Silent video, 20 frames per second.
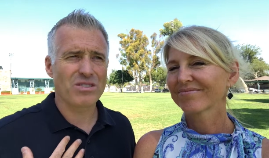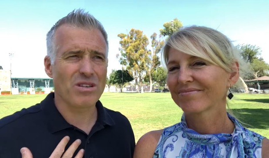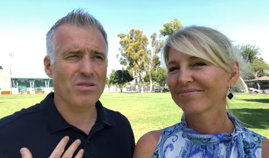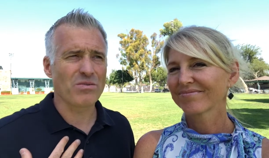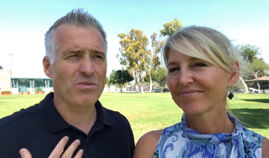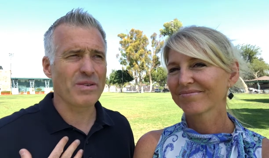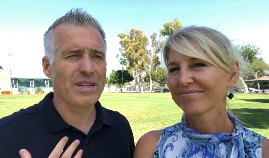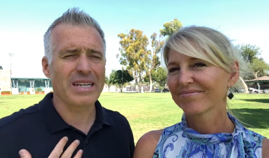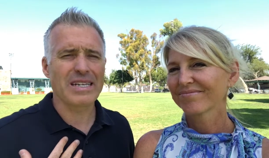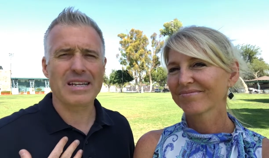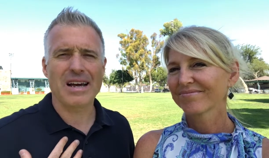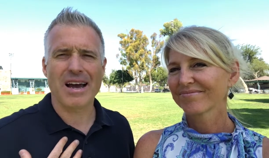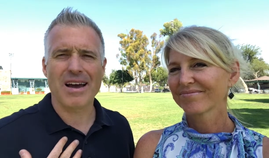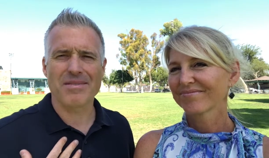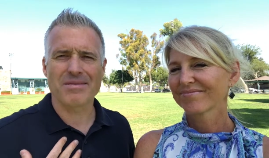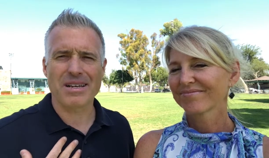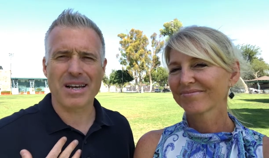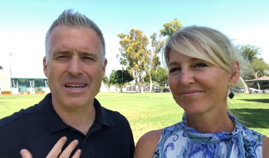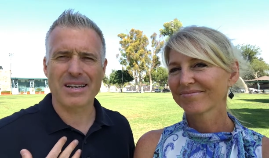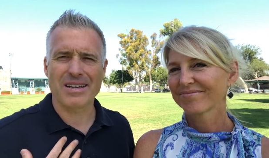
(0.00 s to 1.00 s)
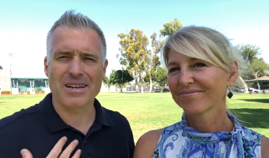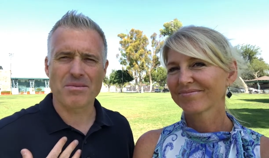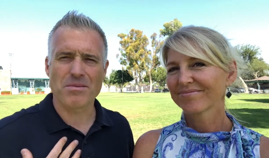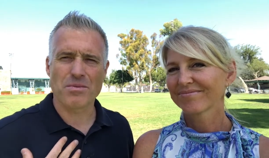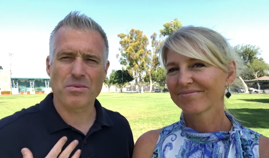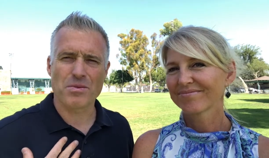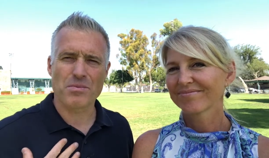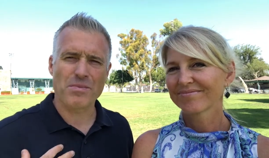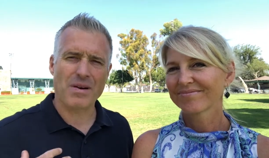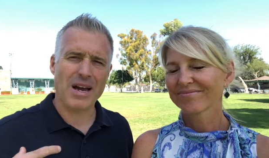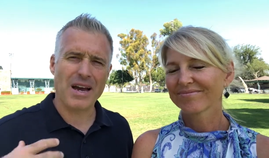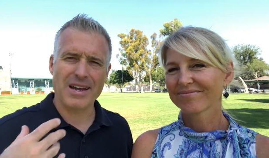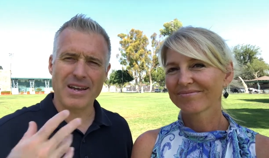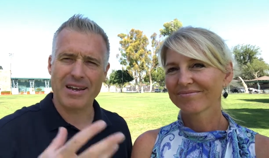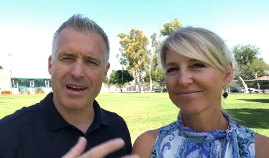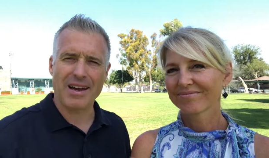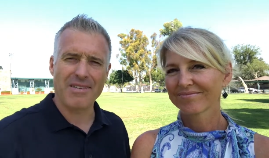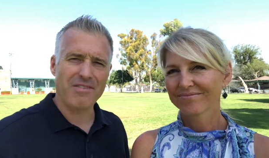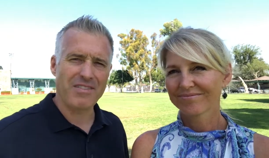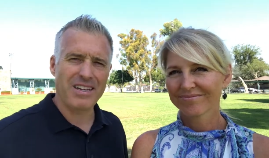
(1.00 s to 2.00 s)
Speaker 1: so many times I can come up with my
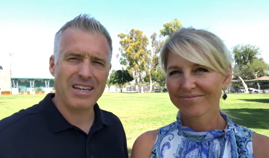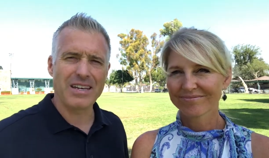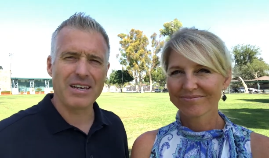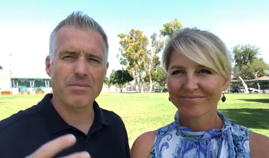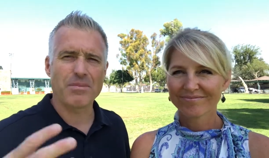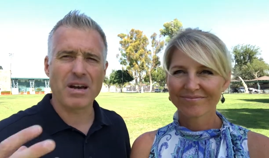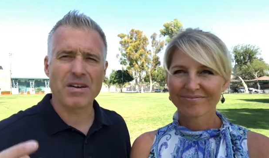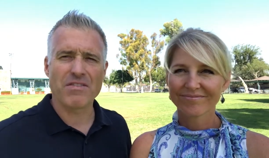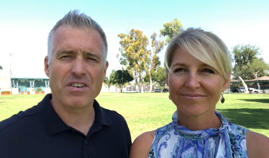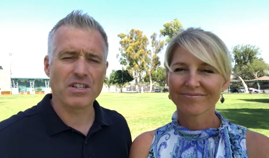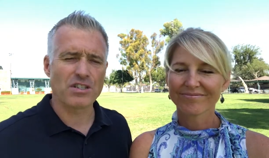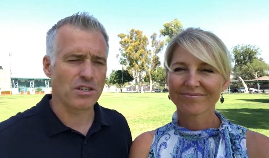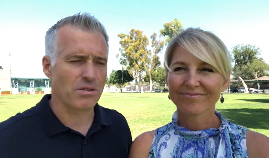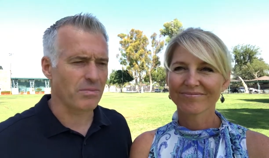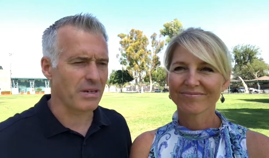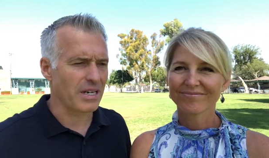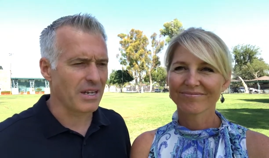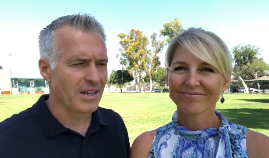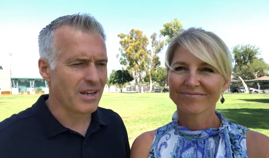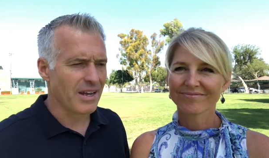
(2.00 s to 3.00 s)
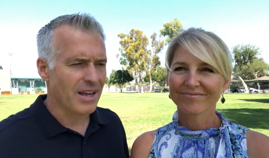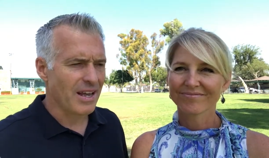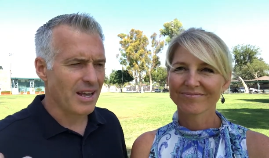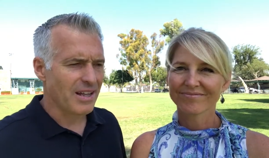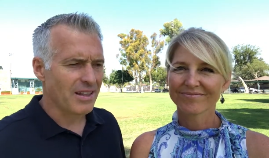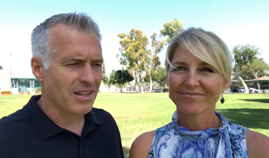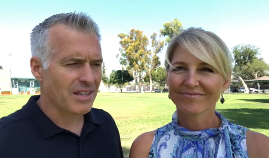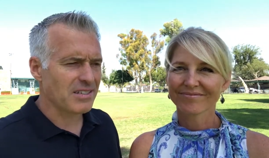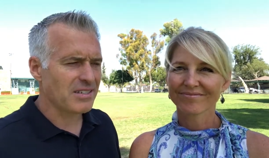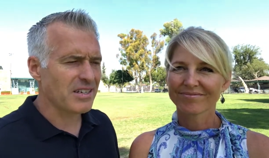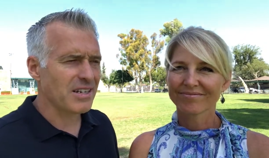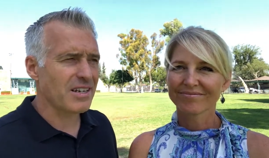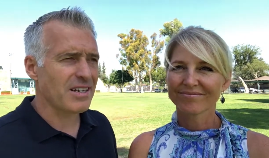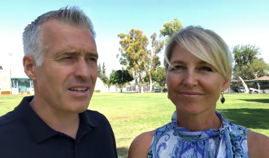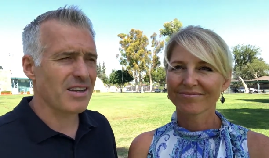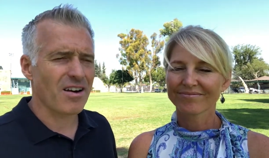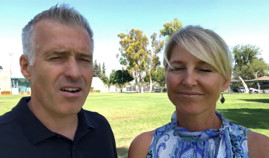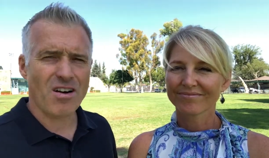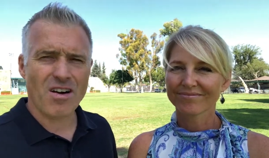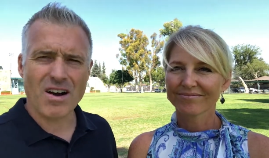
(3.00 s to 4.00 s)
idea and my vision, but listening to
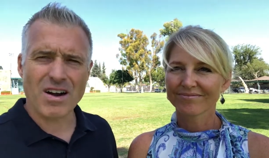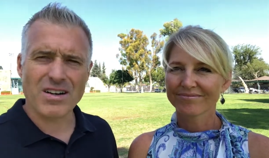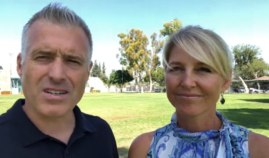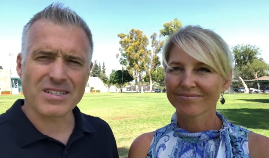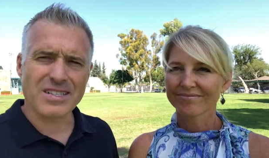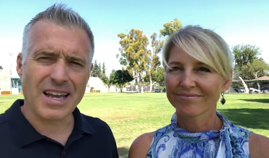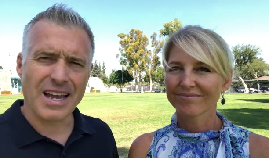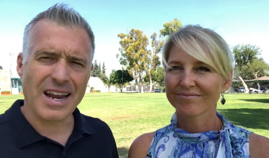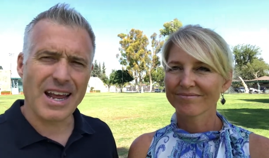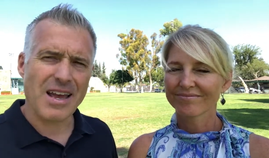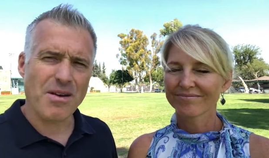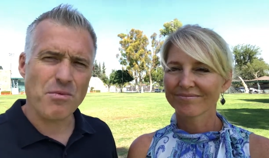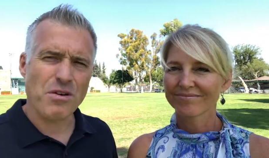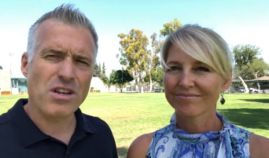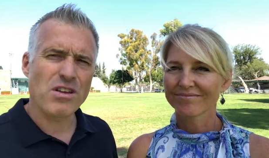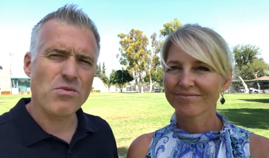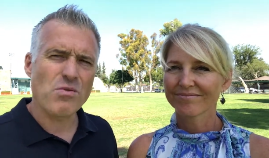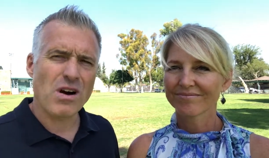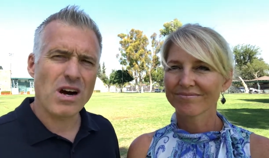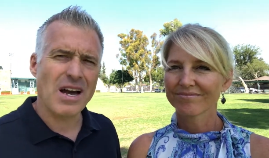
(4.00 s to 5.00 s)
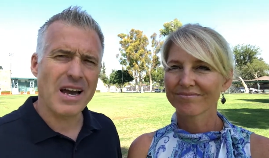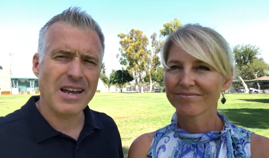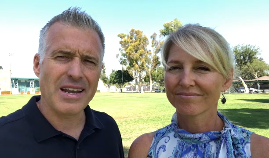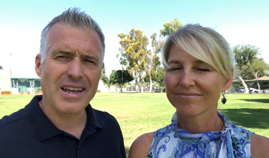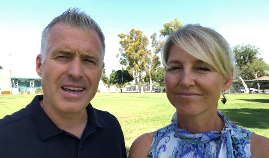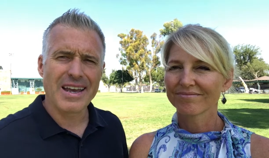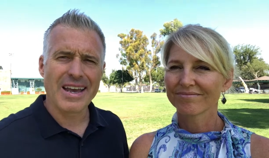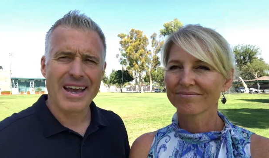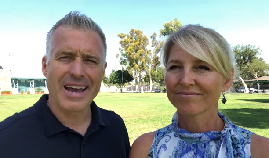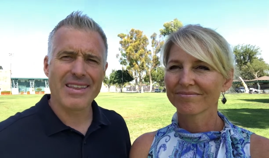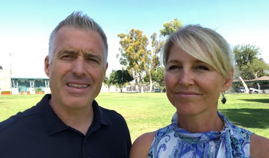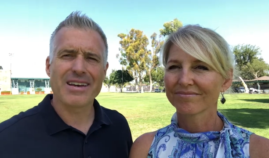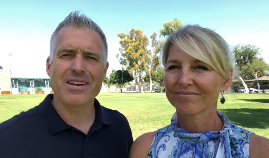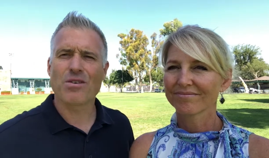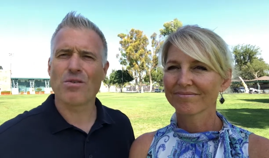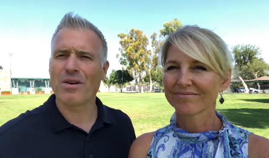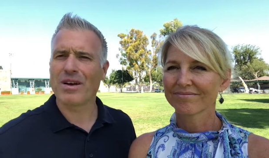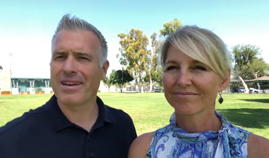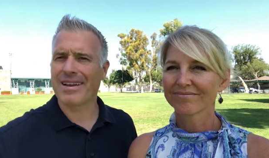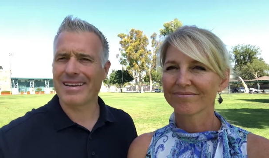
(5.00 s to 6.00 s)
their heart and saying, hey, what do you want? And then
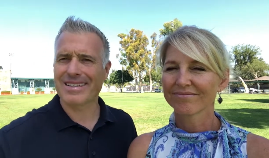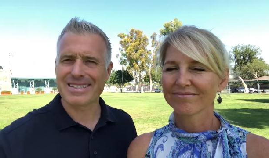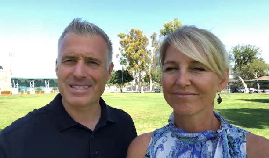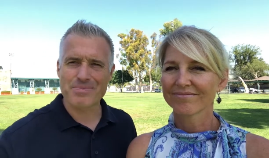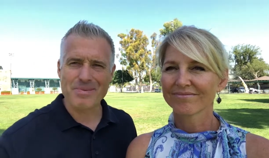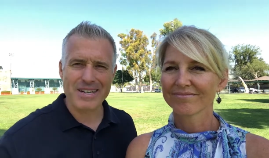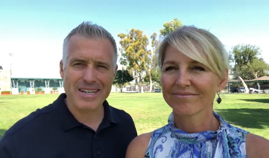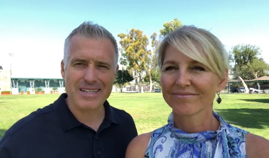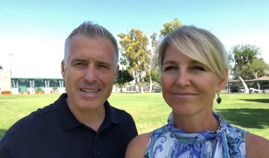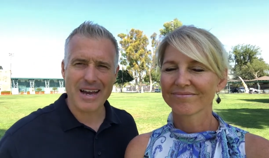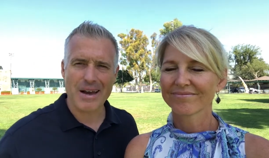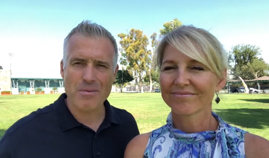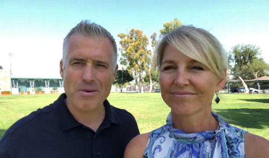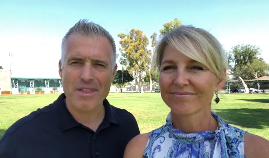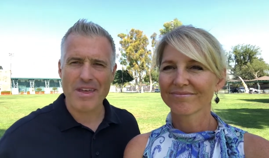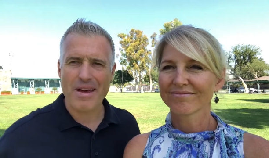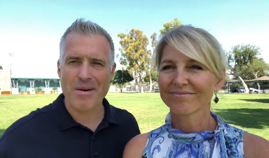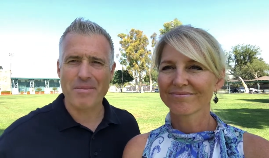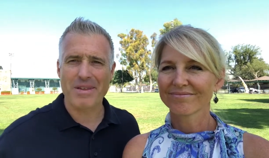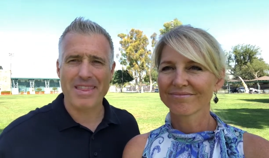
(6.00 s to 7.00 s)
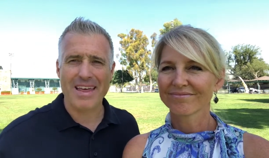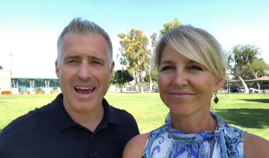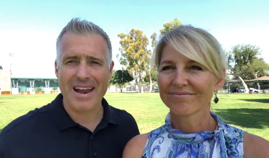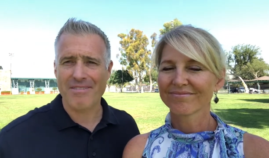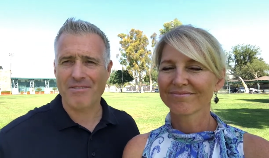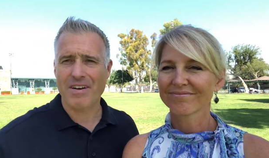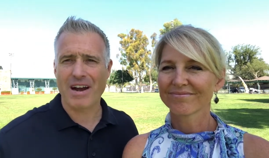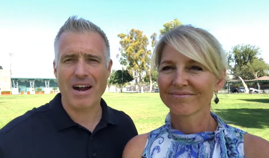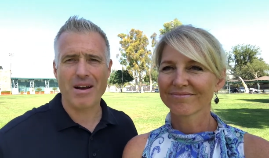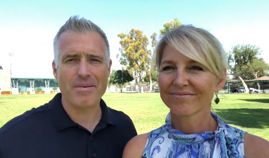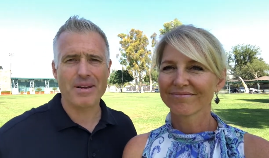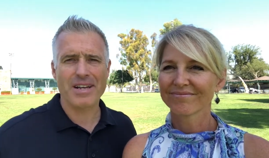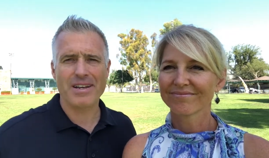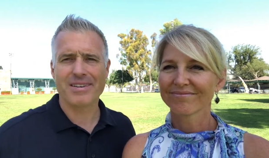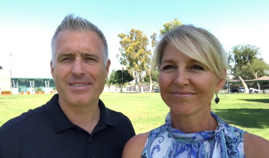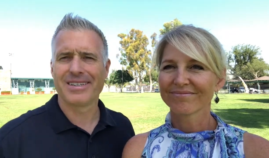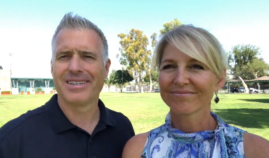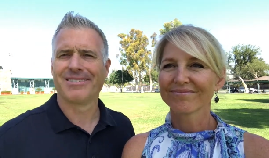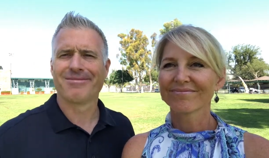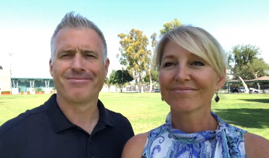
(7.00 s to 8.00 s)
going and spending time with them in that
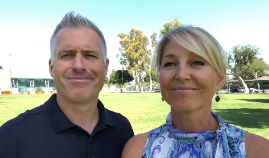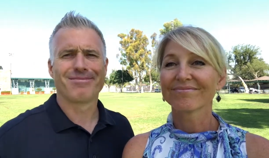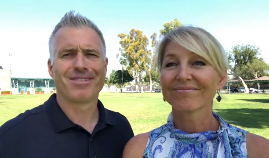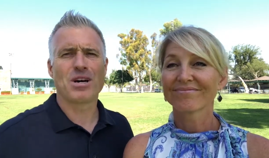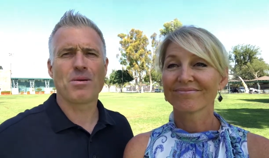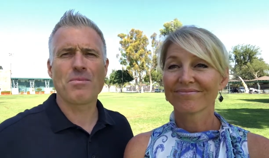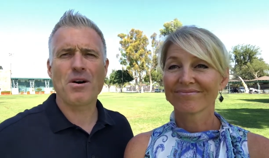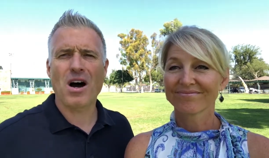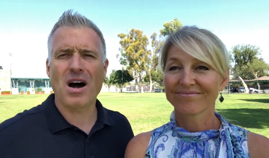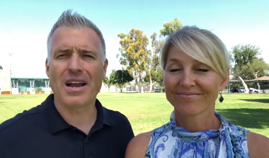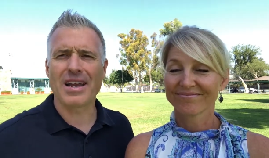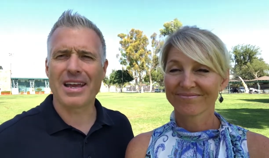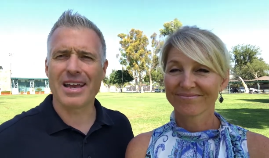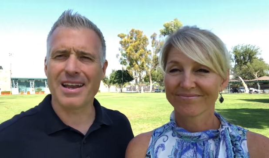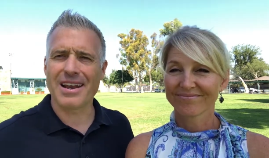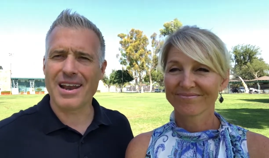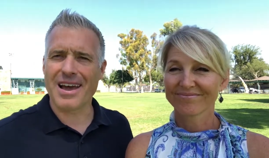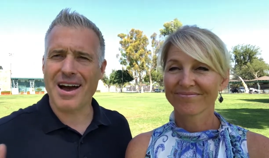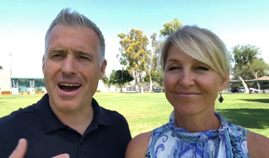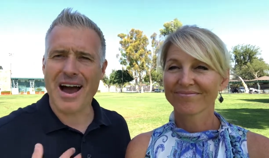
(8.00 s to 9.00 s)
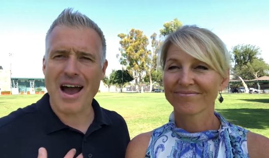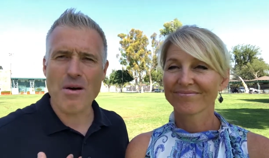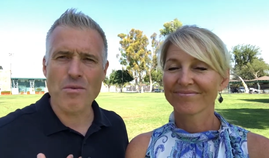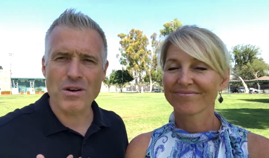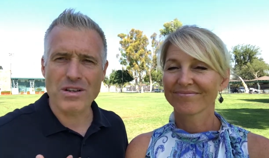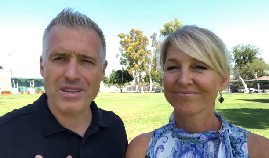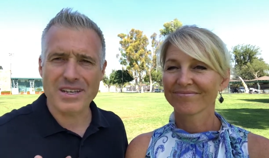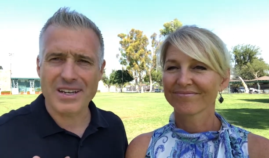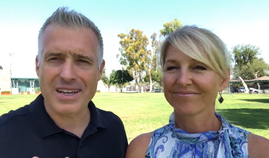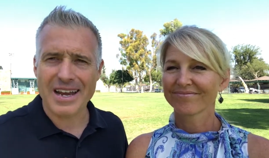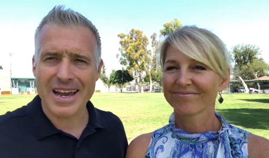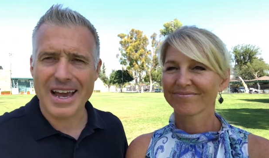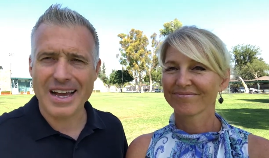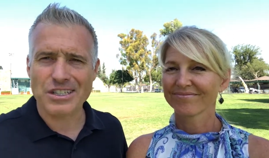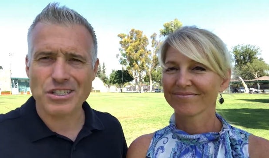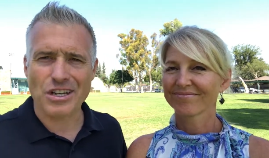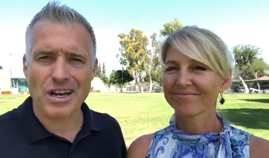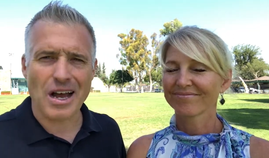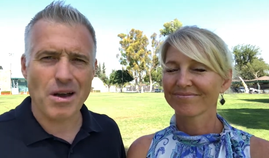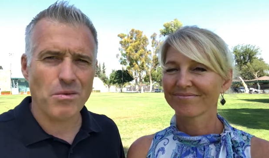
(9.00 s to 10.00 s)
environment come on. And I want the
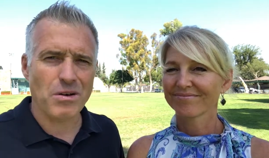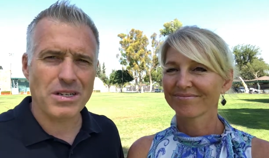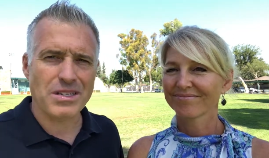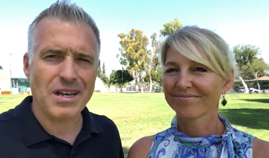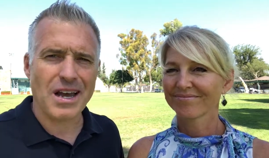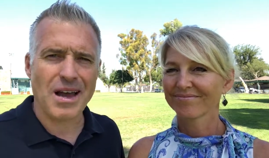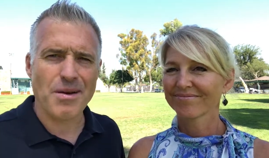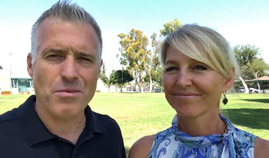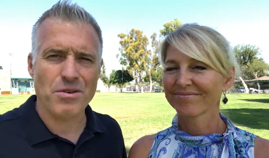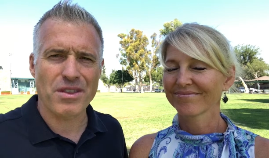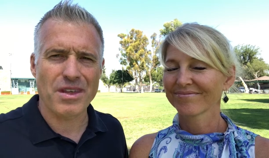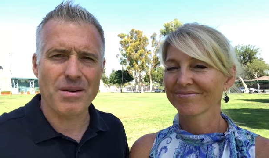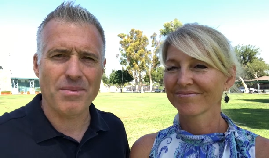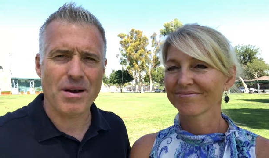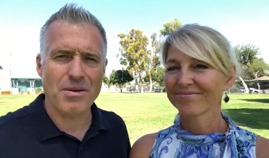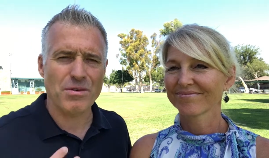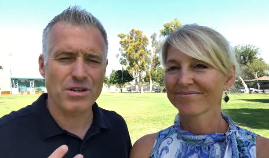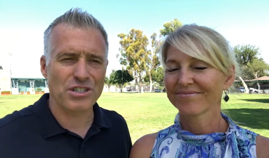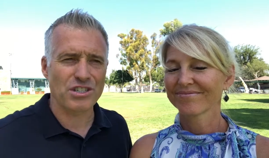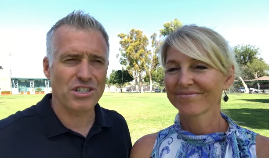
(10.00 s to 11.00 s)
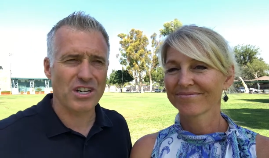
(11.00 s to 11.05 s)
connection. I want time with them. I want a